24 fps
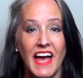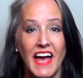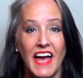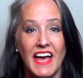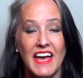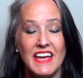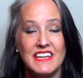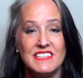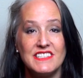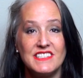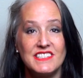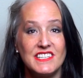
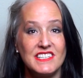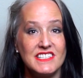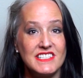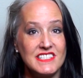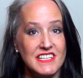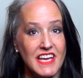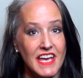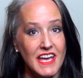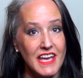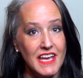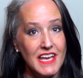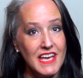and
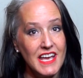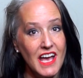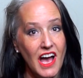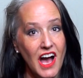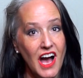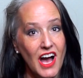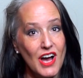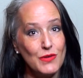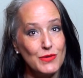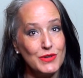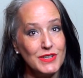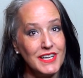today
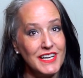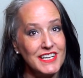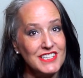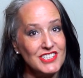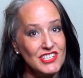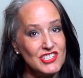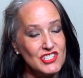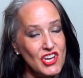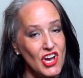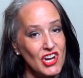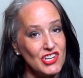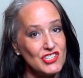I would like
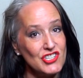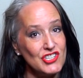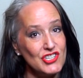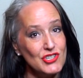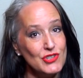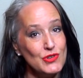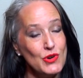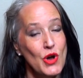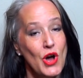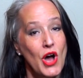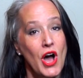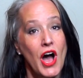to talk to
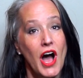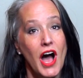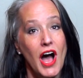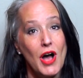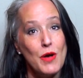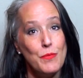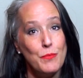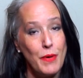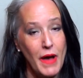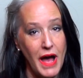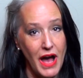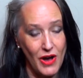you
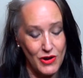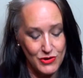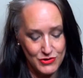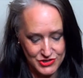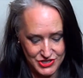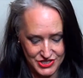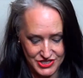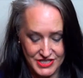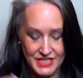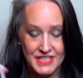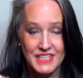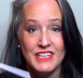
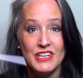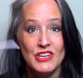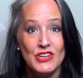about